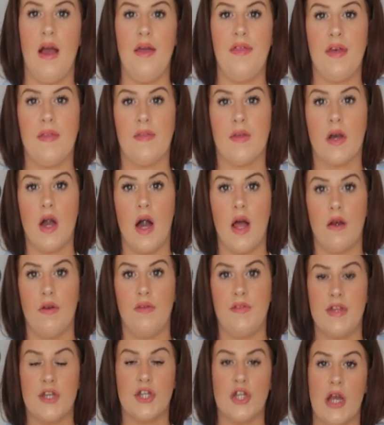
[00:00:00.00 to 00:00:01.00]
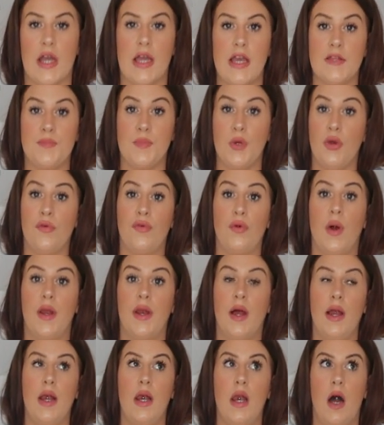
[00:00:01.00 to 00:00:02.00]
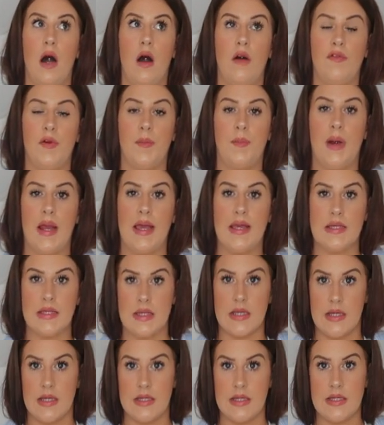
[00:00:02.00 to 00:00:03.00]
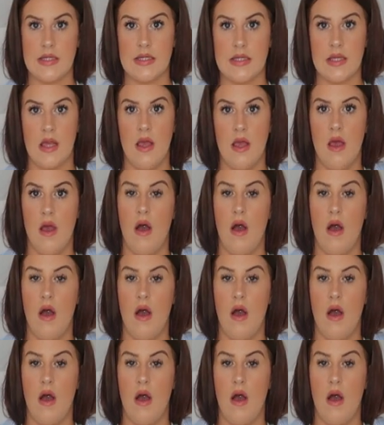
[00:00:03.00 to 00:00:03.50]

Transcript: I think the colour of this jacket is beautiful, and I love blazers.